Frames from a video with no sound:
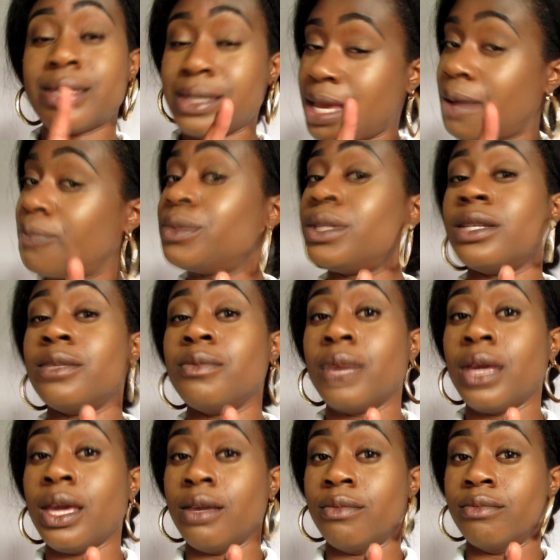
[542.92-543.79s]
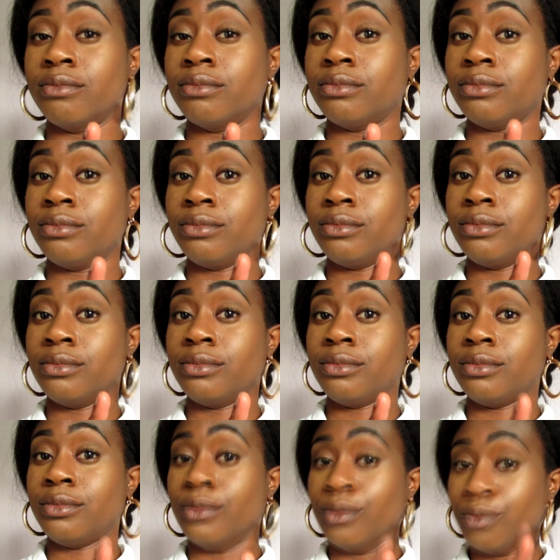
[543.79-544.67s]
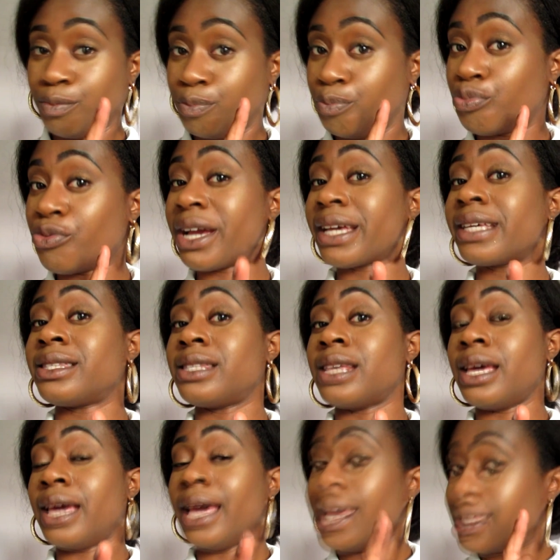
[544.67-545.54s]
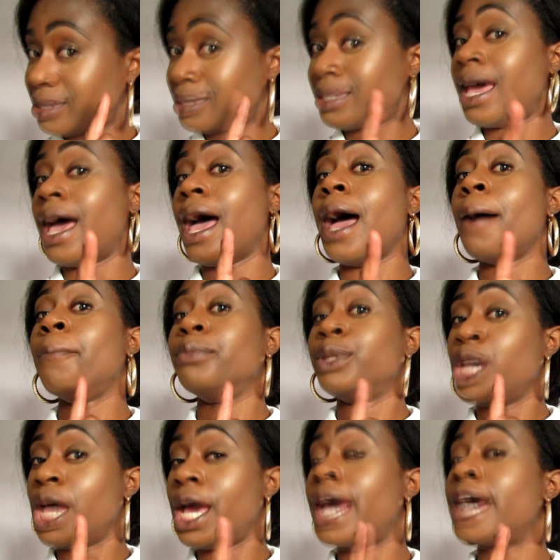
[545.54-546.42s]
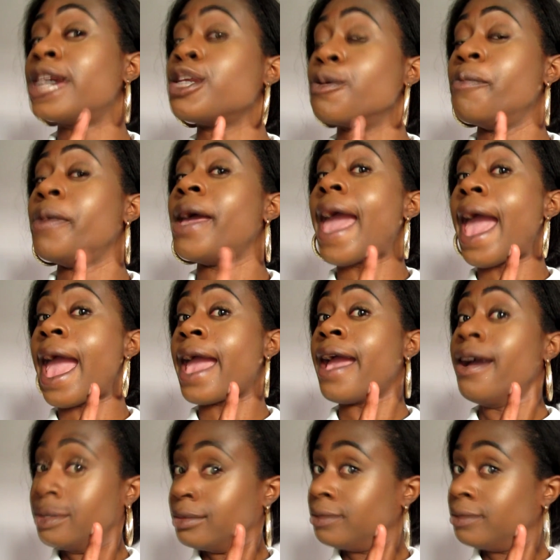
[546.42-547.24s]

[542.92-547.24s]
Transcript: tempted me. Brexit has tempted me